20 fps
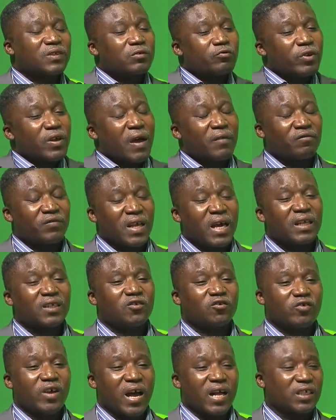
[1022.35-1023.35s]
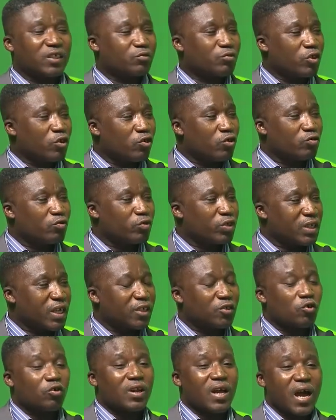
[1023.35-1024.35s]
We have done trials. We
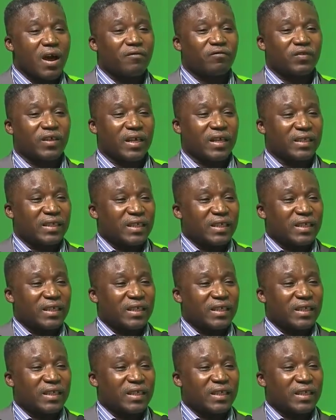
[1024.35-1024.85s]
just don't have the